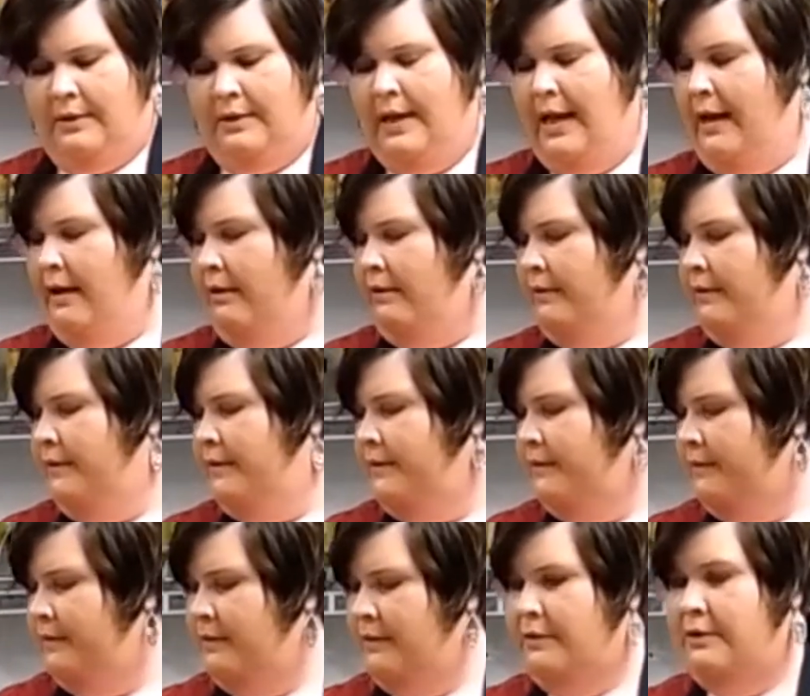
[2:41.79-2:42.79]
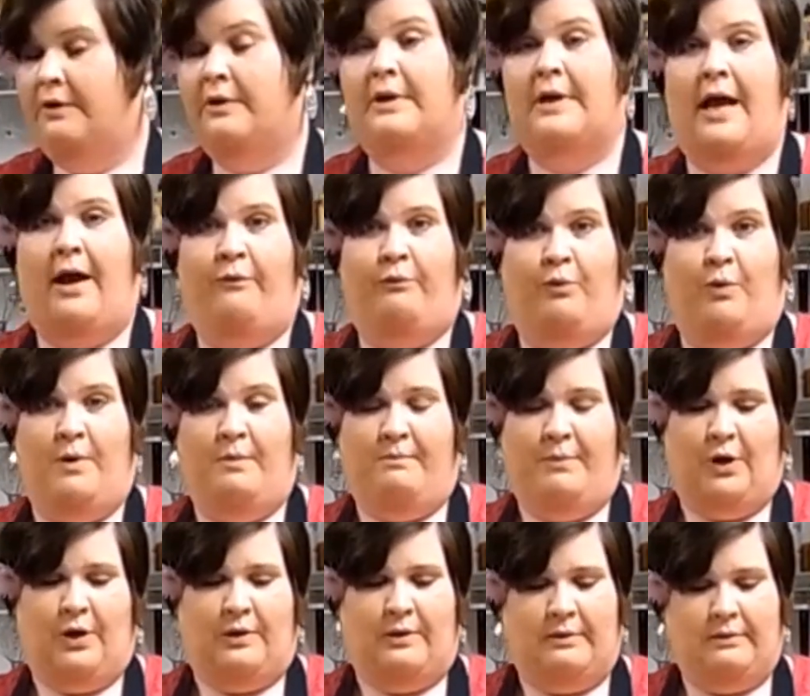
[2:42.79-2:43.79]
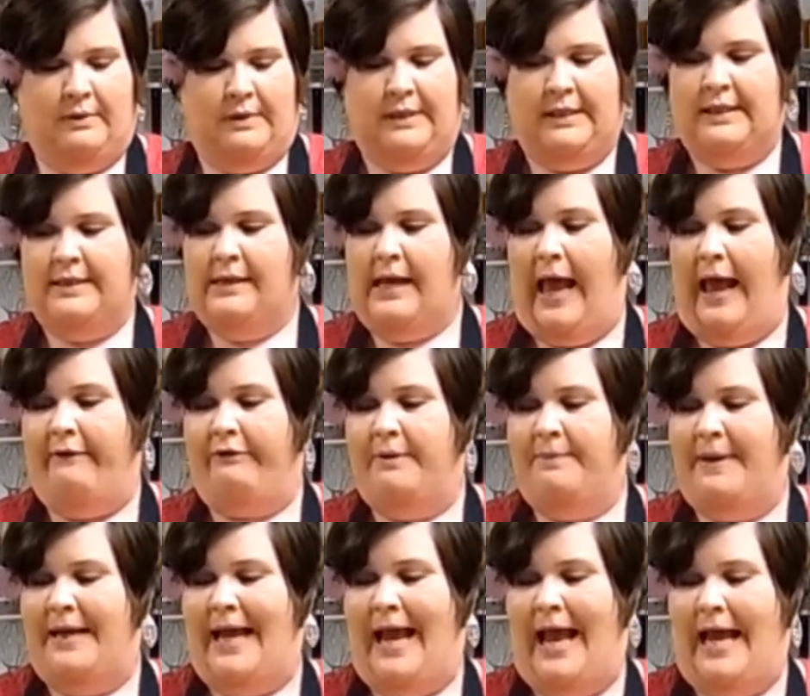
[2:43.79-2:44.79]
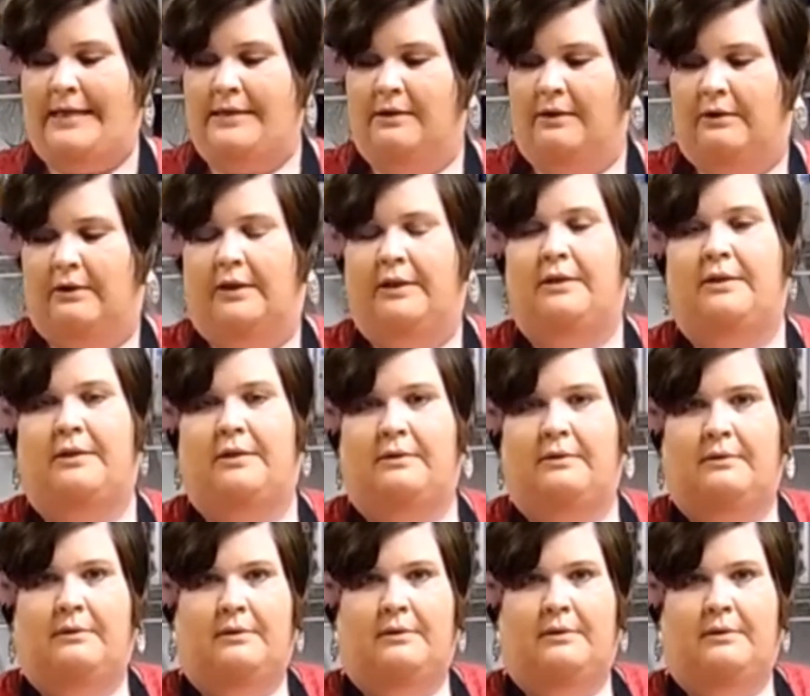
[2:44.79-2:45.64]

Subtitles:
Now, you're going to have one bowl. It doesn't have to be as large